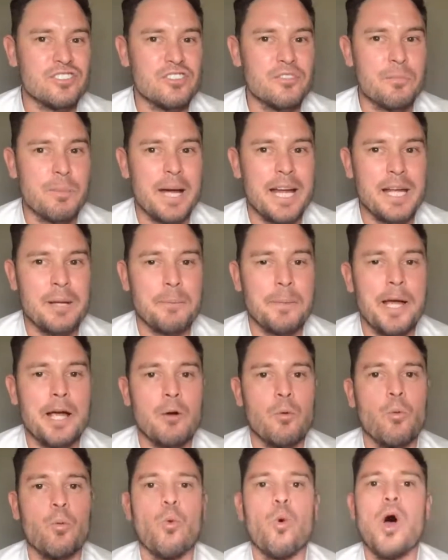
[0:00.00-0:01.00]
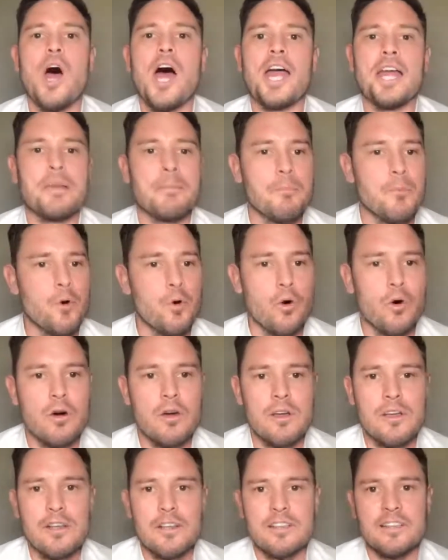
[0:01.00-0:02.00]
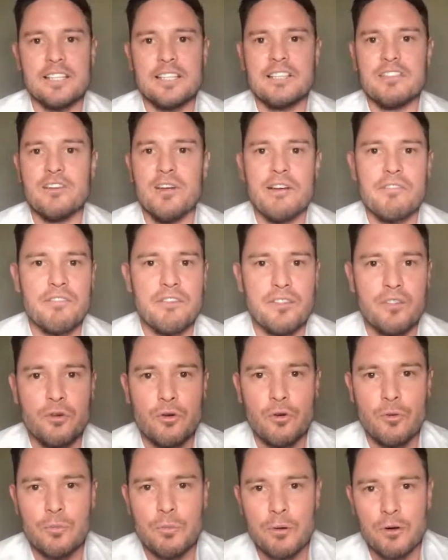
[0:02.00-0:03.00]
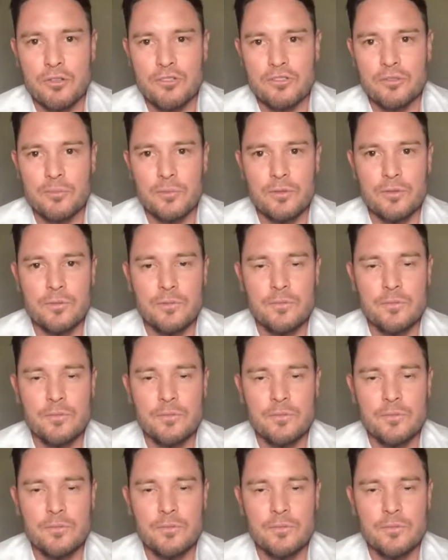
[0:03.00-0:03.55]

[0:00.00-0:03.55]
you're paying back way more than you ever thought possible.